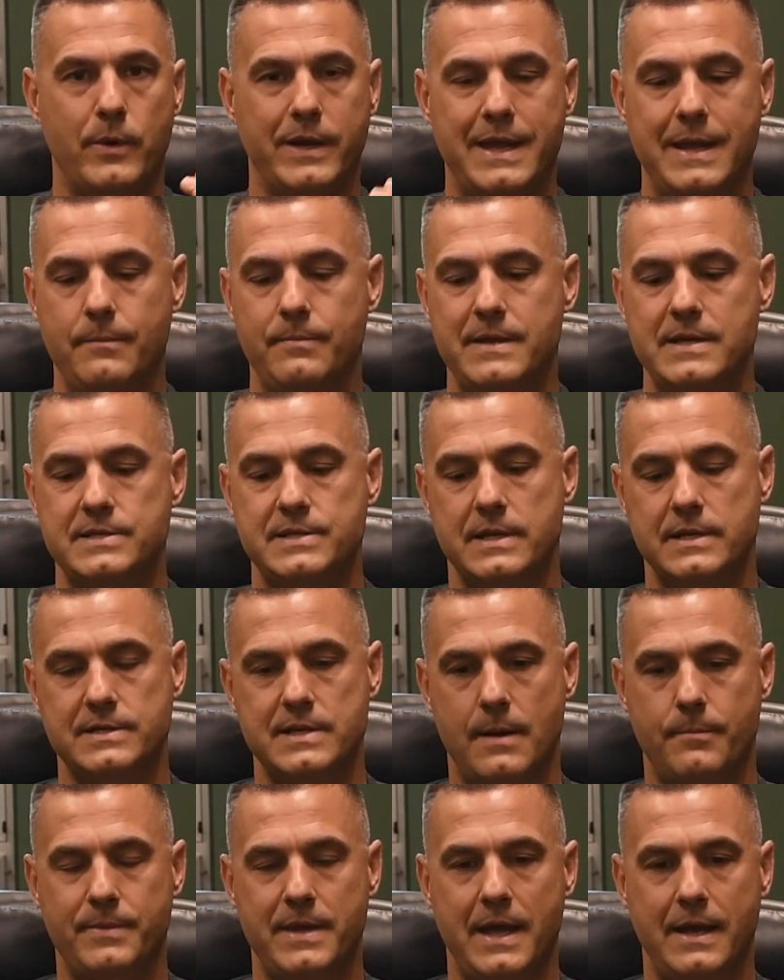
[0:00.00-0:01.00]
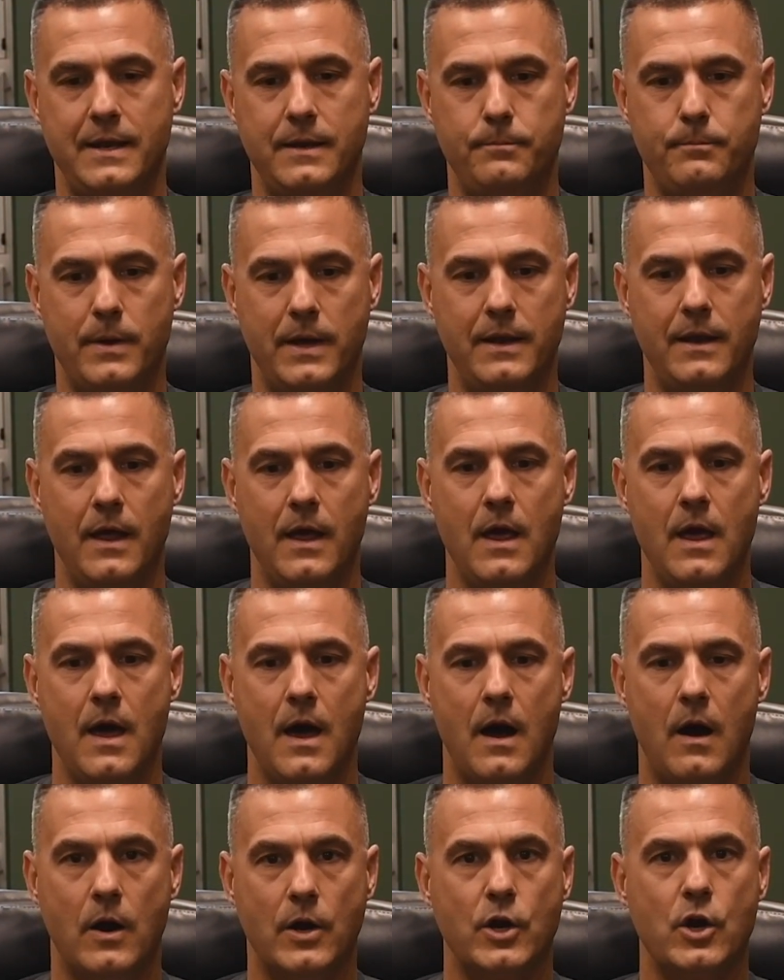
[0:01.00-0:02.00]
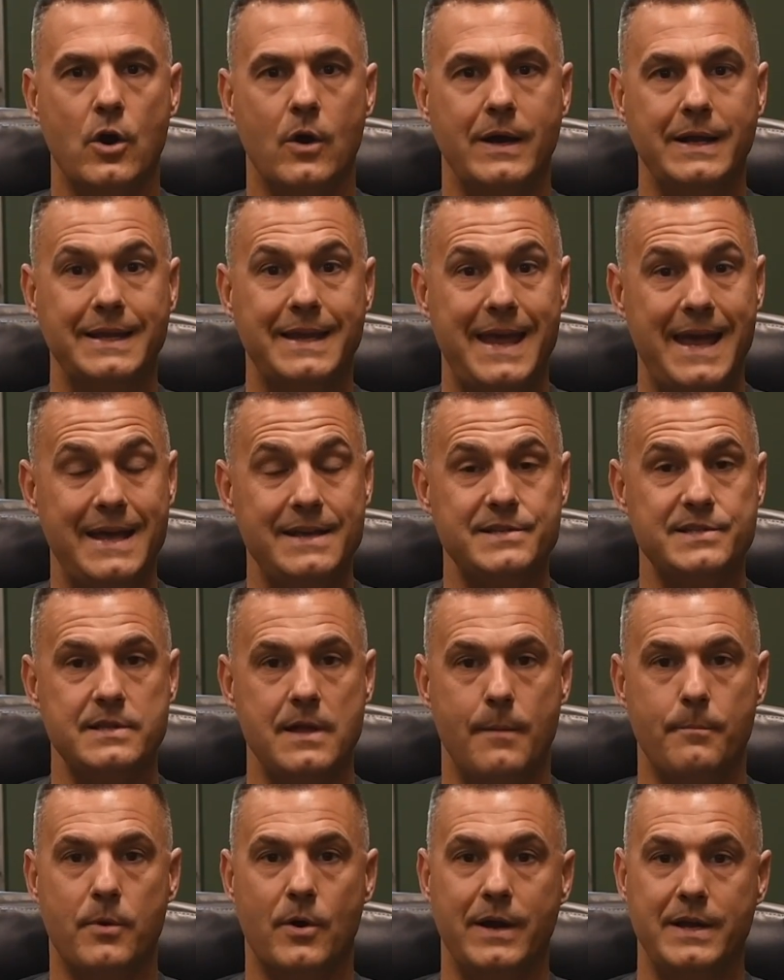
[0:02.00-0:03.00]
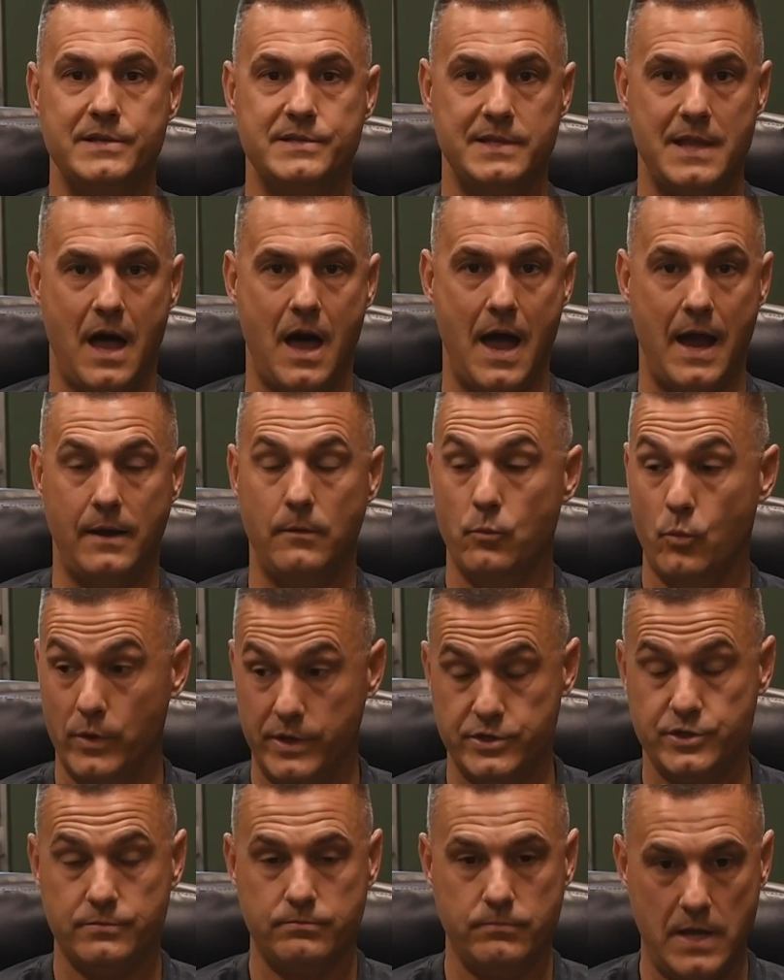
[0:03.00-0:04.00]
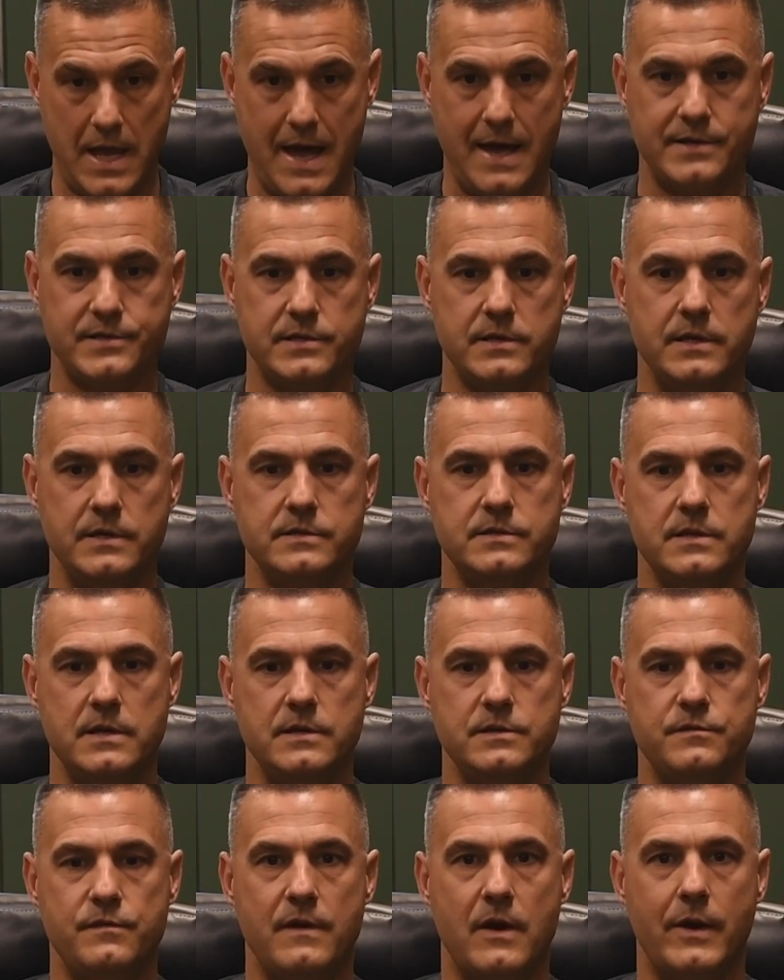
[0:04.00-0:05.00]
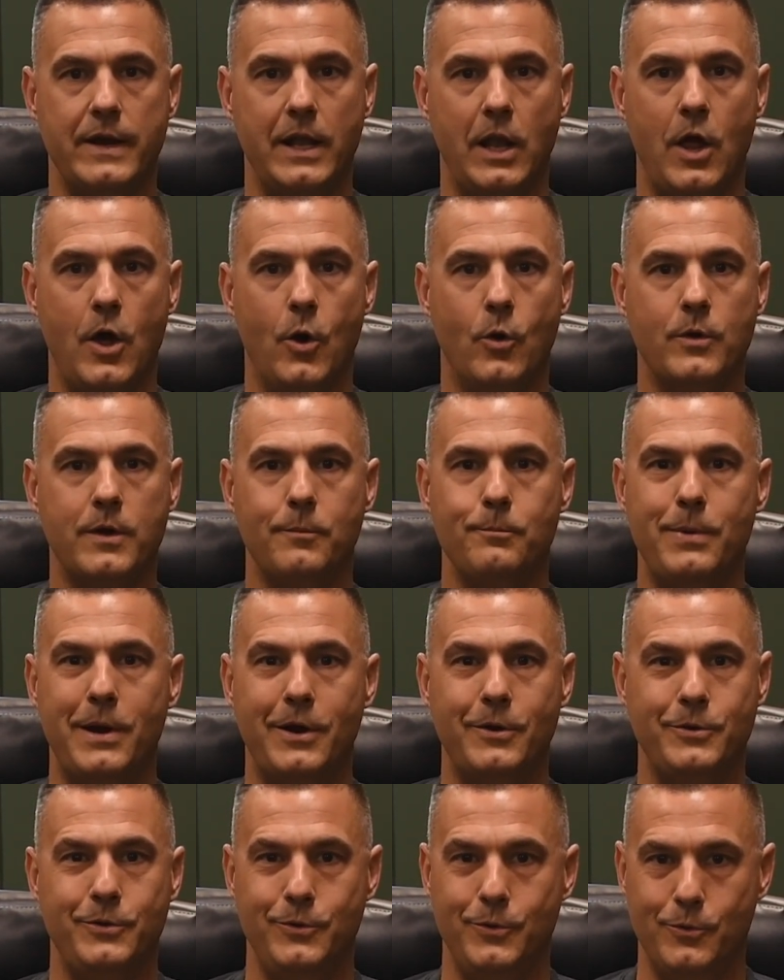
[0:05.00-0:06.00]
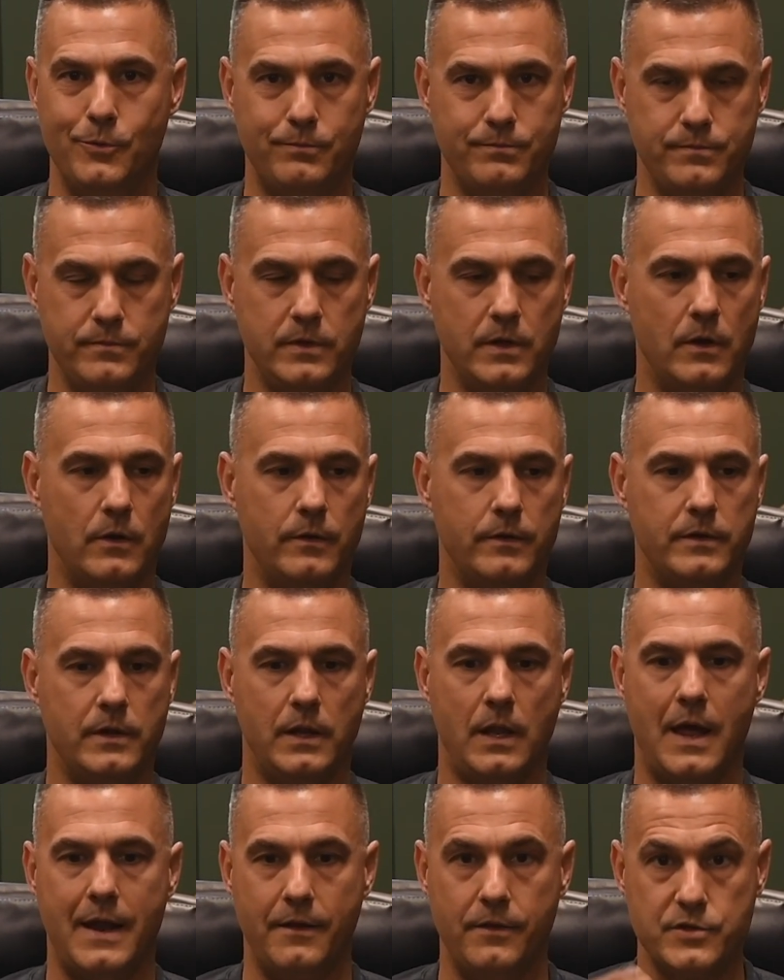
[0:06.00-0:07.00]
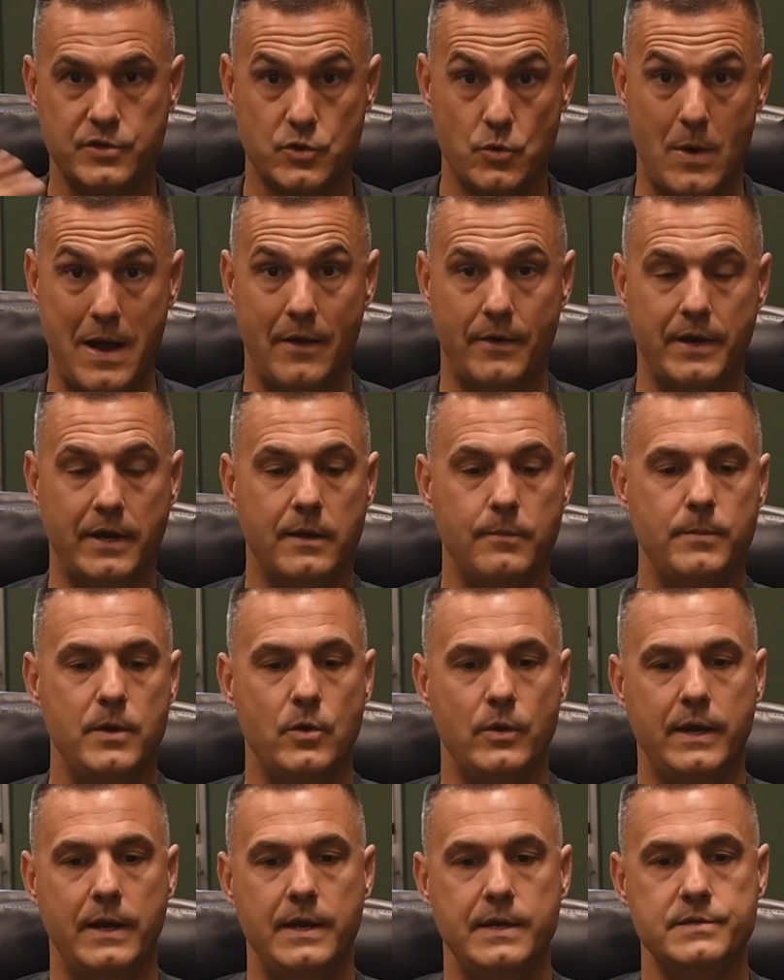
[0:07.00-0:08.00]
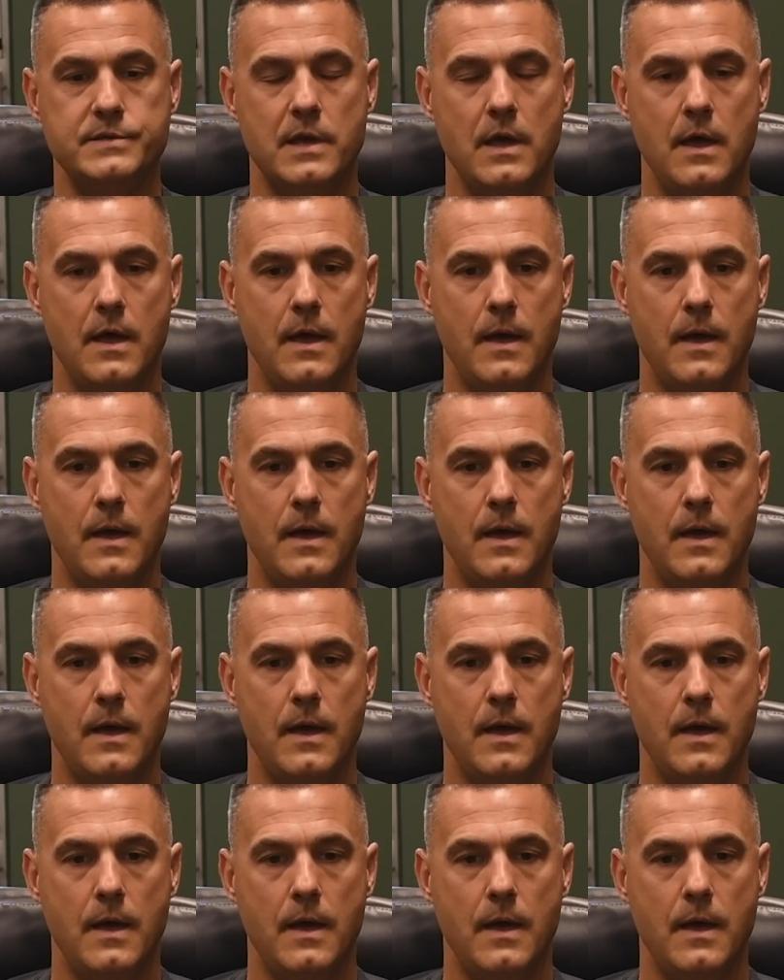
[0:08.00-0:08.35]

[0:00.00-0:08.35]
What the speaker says: We keep these things updated, but our current case number is 9, which, yes, is very low compared to a lot of the surrounding communities.